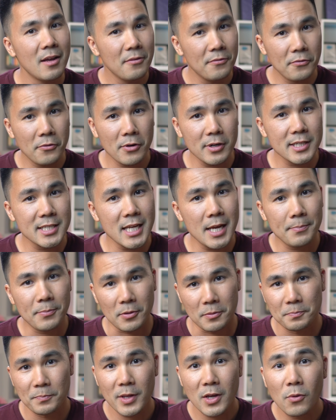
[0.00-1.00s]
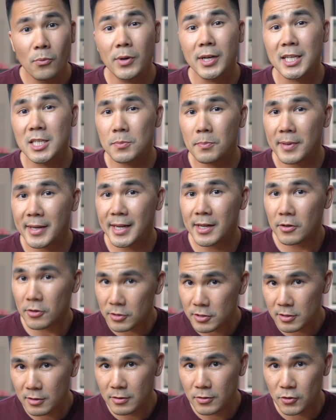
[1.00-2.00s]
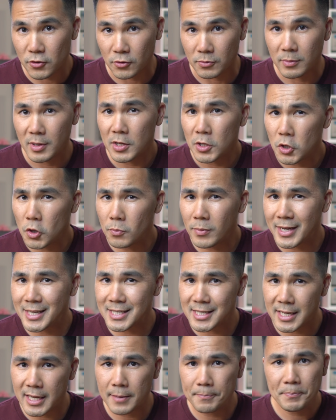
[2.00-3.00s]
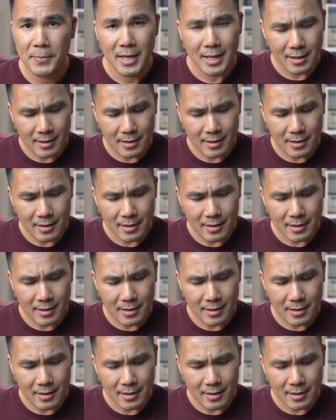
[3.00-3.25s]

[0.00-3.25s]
For example, when explaining your solution, you might say,